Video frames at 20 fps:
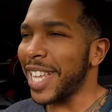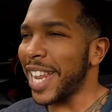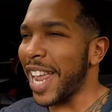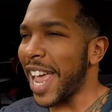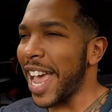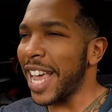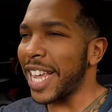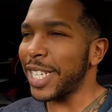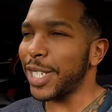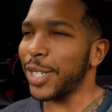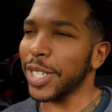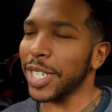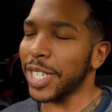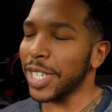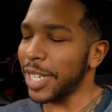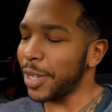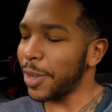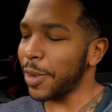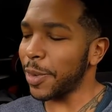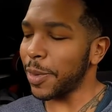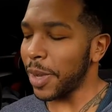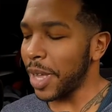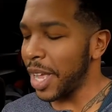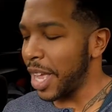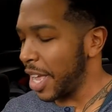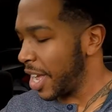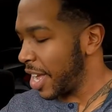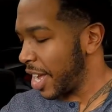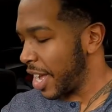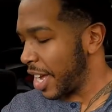asterisks,
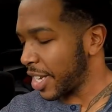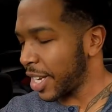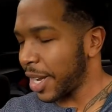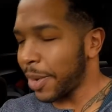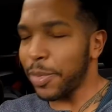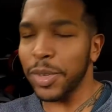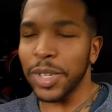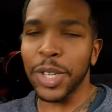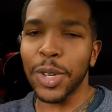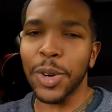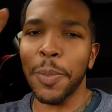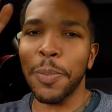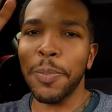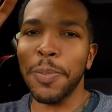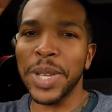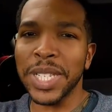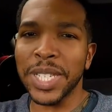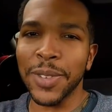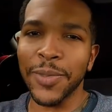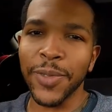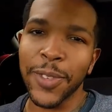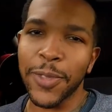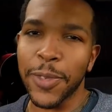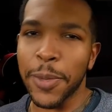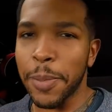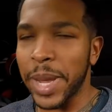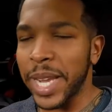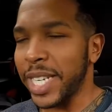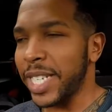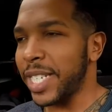a couple little bits of
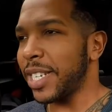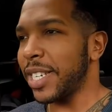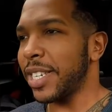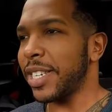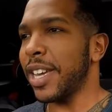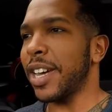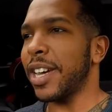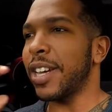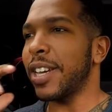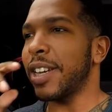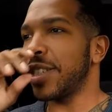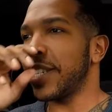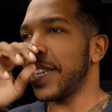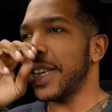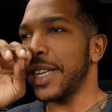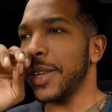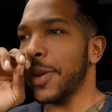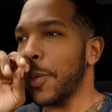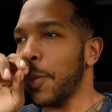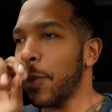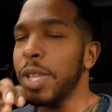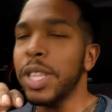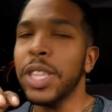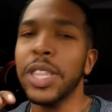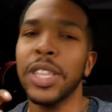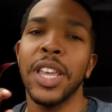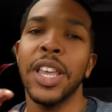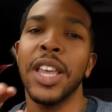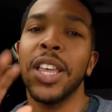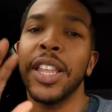information dealing with
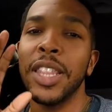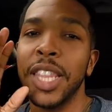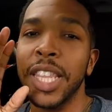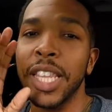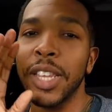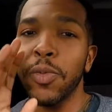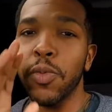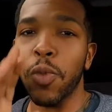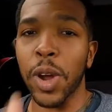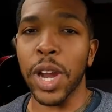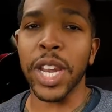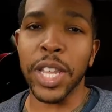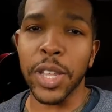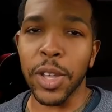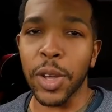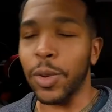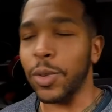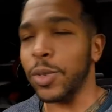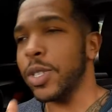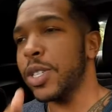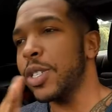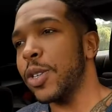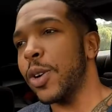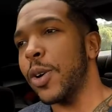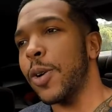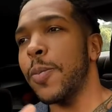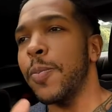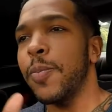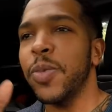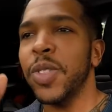the radios.
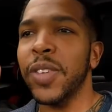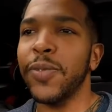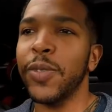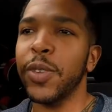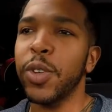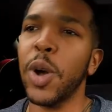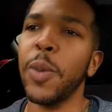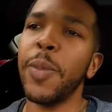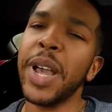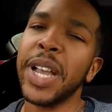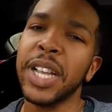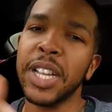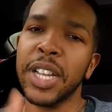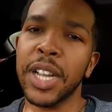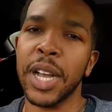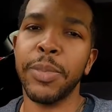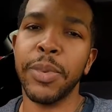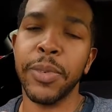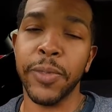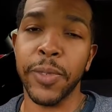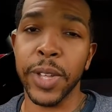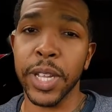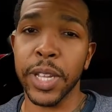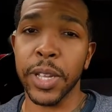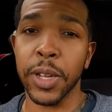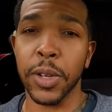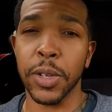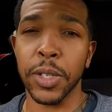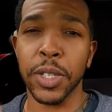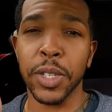So if you go back a couple
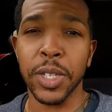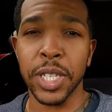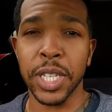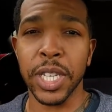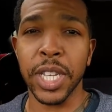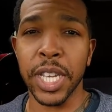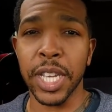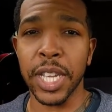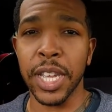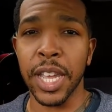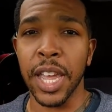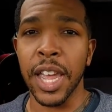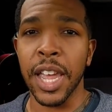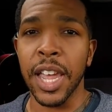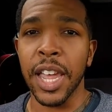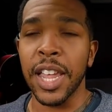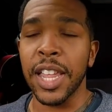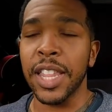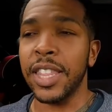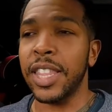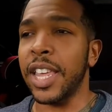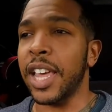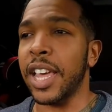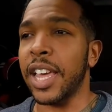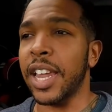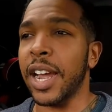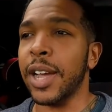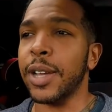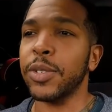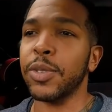videos, you see
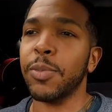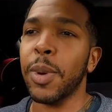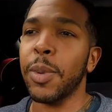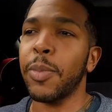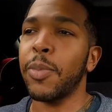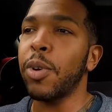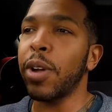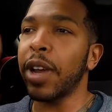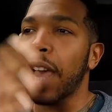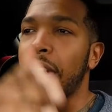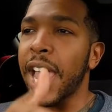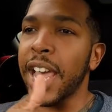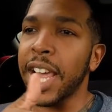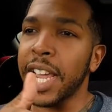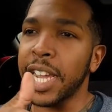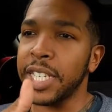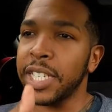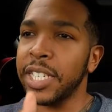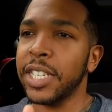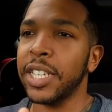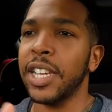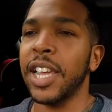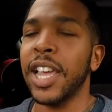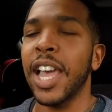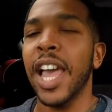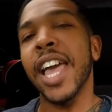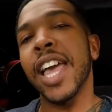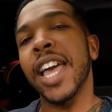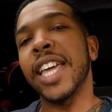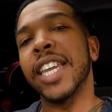that I was with my boy Ash,
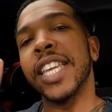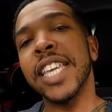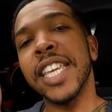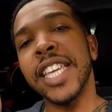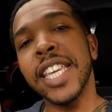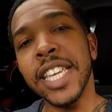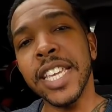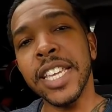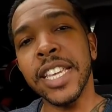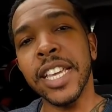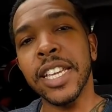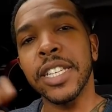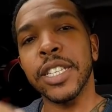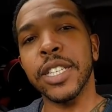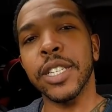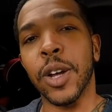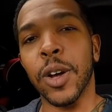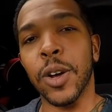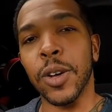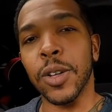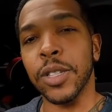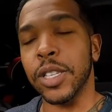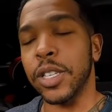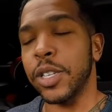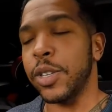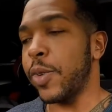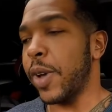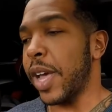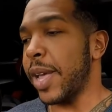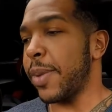and he installed the
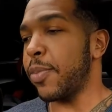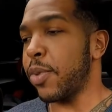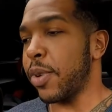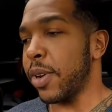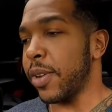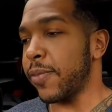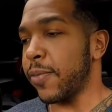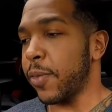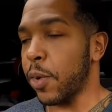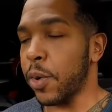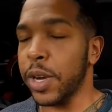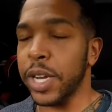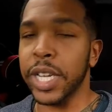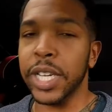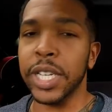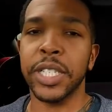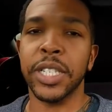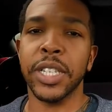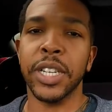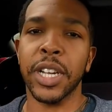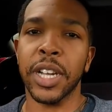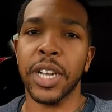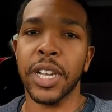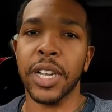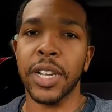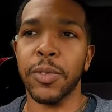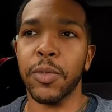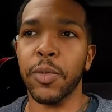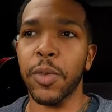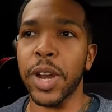new 8.4 inch
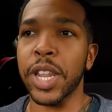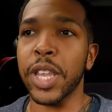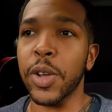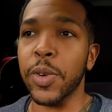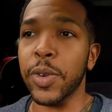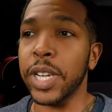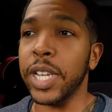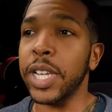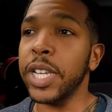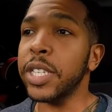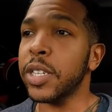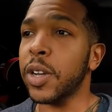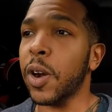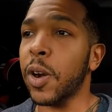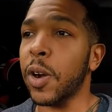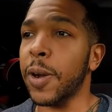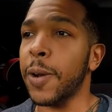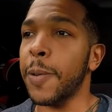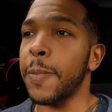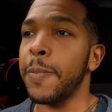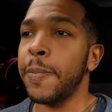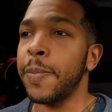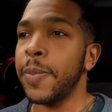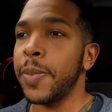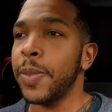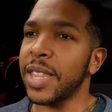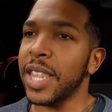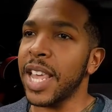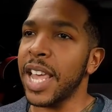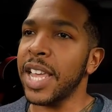radio in his car.
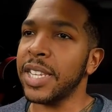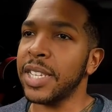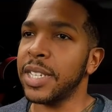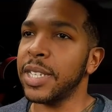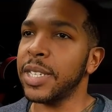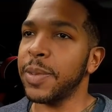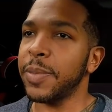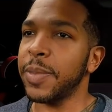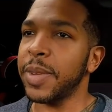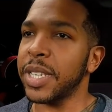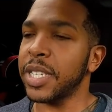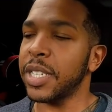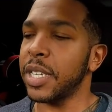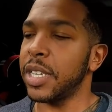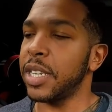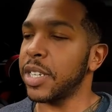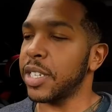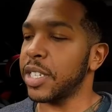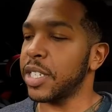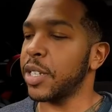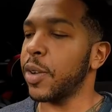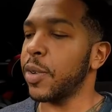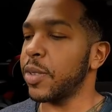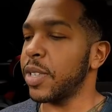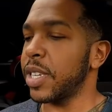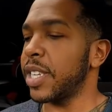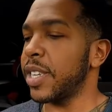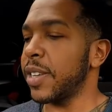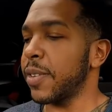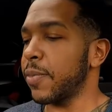That system looks
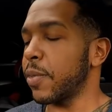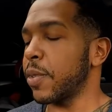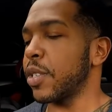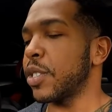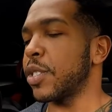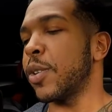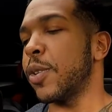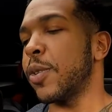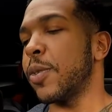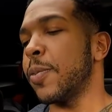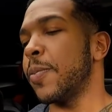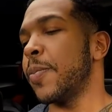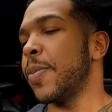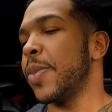totally different. So